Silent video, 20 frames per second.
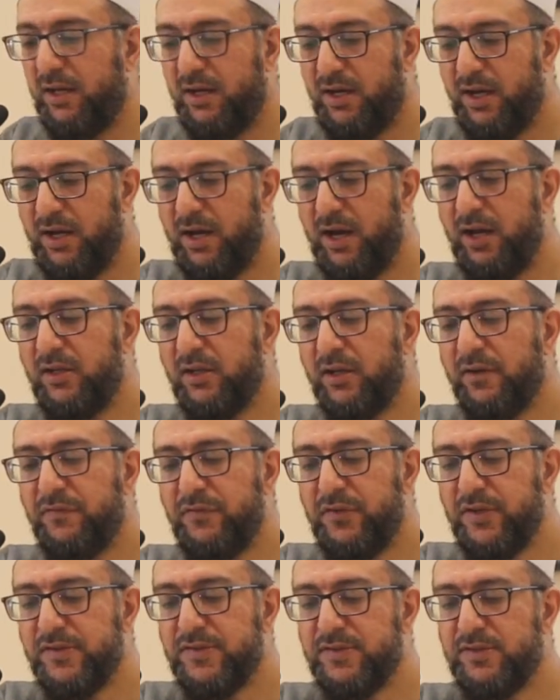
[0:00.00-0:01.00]
I
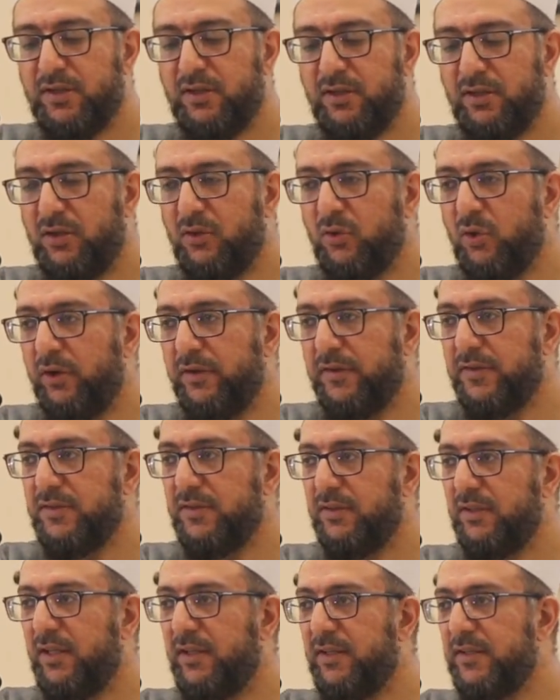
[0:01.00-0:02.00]
love this a
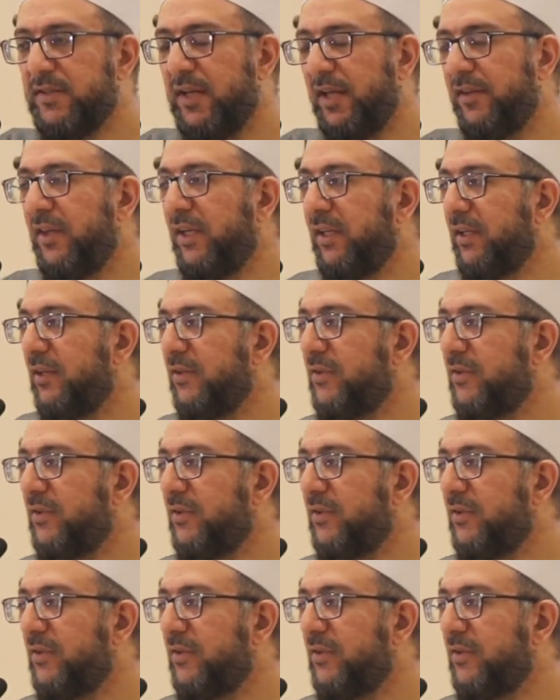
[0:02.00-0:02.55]
lot. And this, I think,